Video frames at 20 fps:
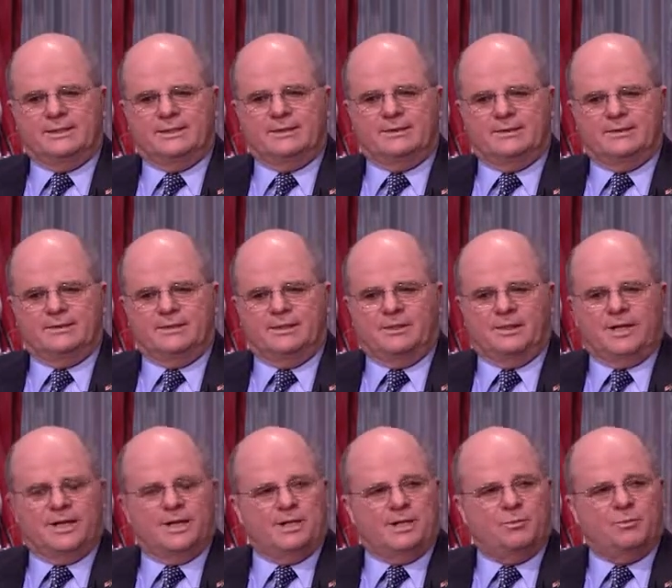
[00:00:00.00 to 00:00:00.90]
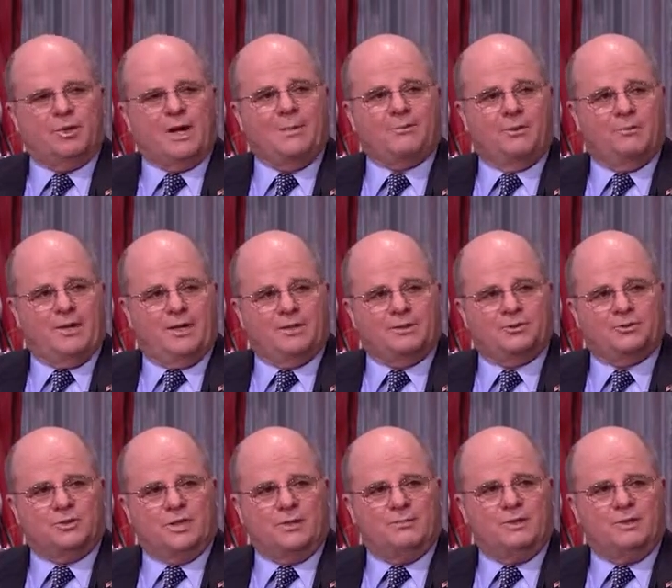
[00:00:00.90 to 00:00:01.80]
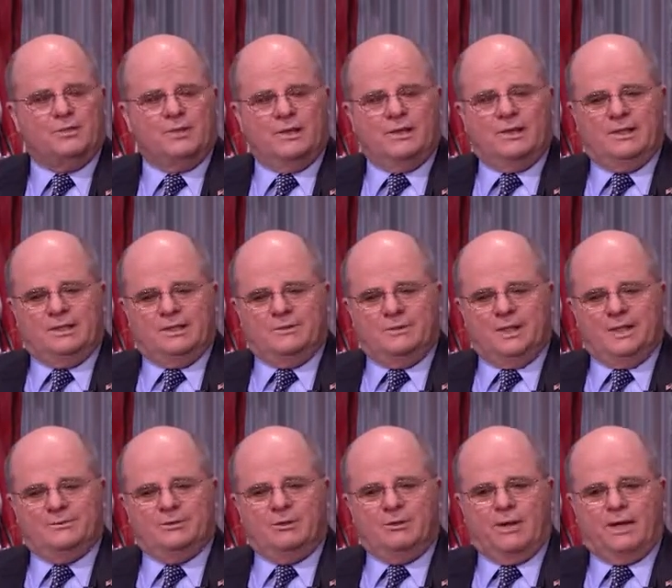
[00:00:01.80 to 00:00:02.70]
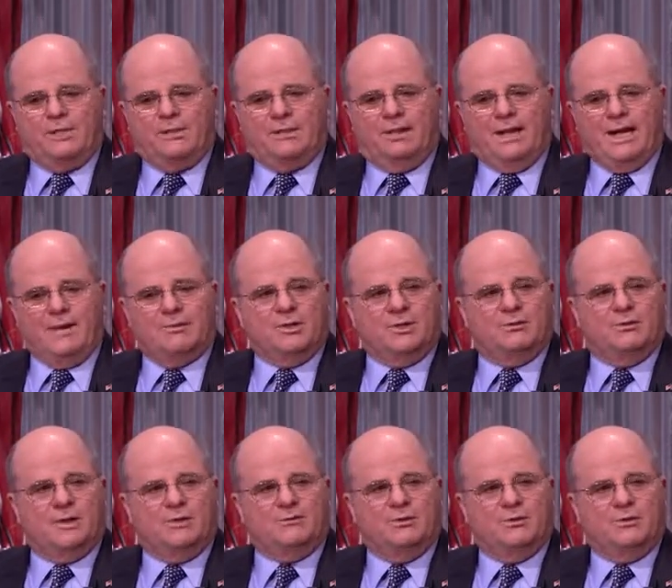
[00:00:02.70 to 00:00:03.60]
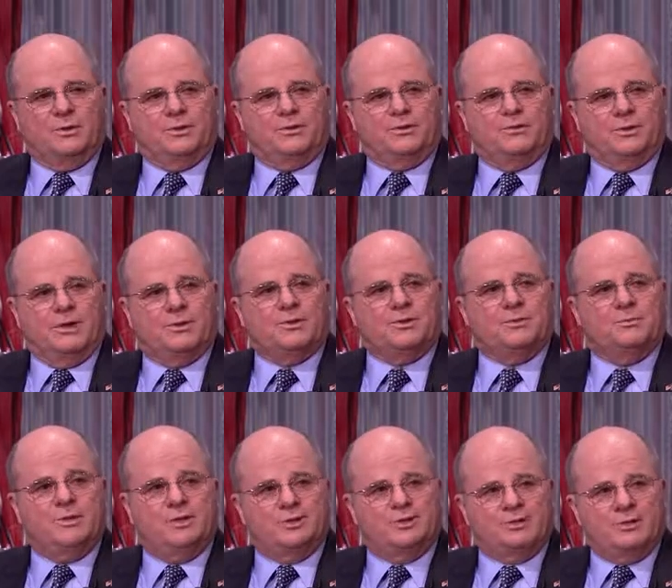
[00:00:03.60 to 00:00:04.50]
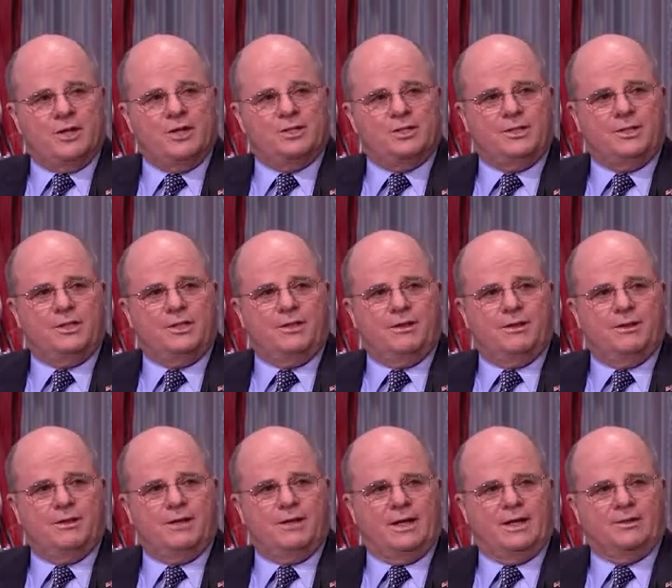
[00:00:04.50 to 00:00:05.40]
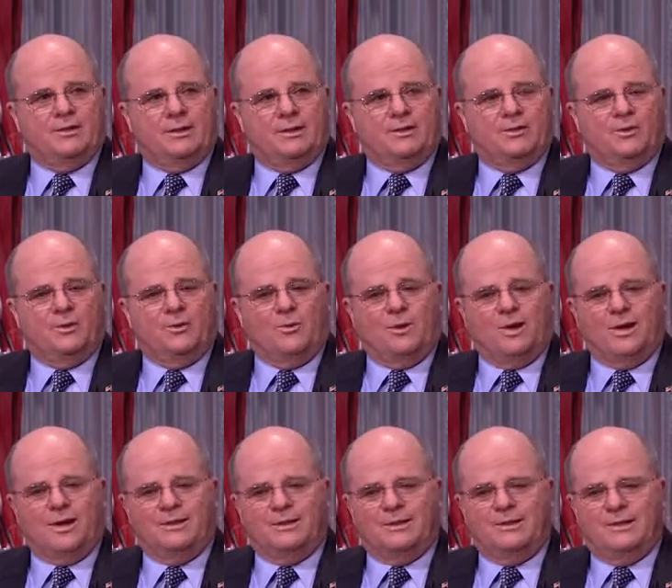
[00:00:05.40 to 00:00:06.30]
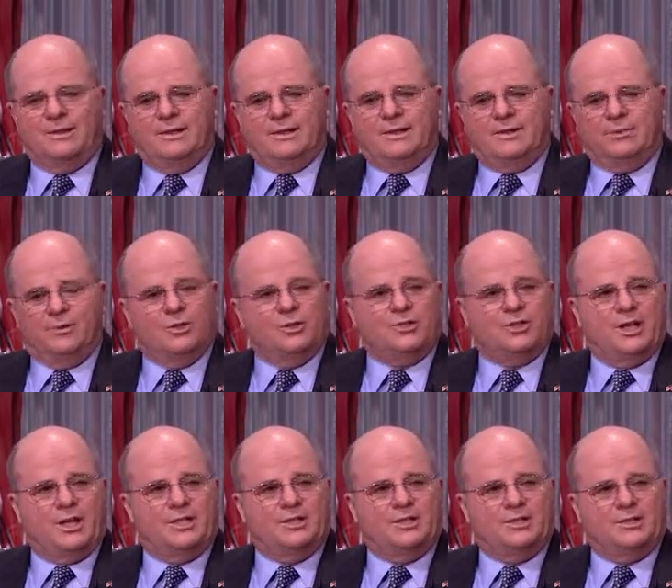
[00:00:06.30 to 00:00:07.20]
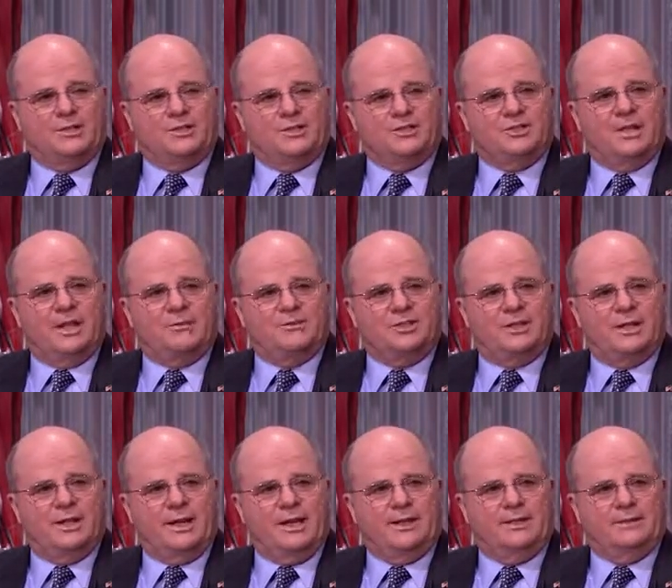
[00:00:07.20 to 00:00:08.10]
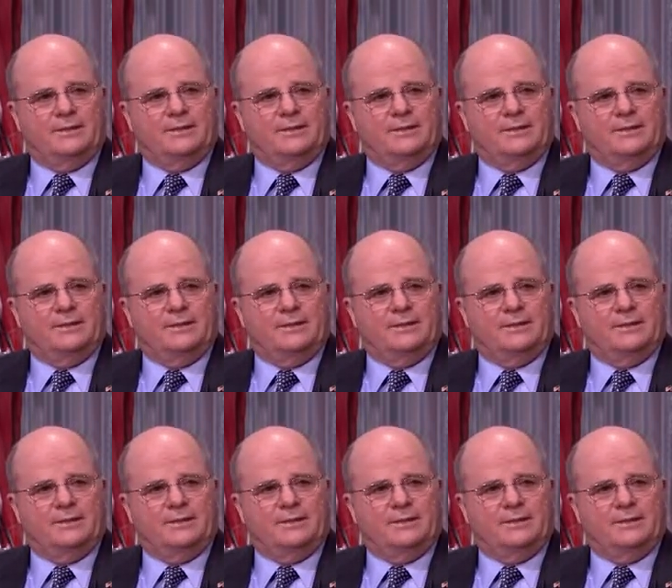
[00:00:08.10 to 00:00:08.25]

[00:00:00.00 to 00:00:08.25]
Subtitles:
they're getting the proper medical treatment. We have a great collaborative effort with the Veterans Administration here. I think you're aware that we're adjacent to the James A. Haley